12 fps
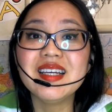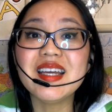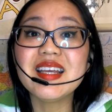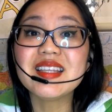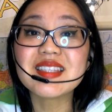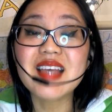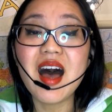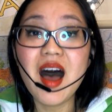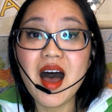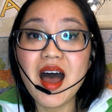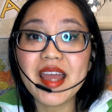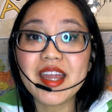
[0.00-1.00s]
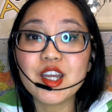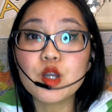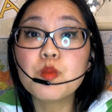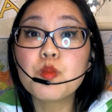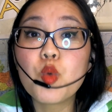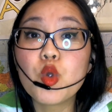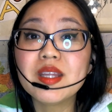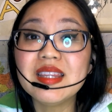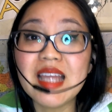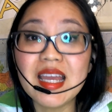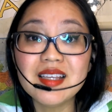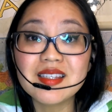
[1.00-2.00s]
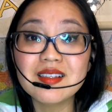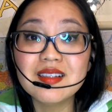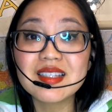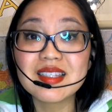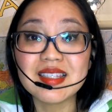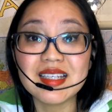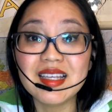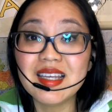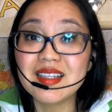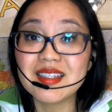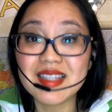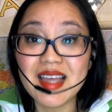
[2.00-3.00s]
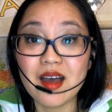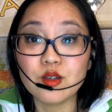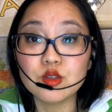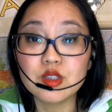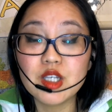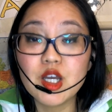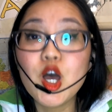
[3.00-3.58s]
It's a higher, more nasal singing sound,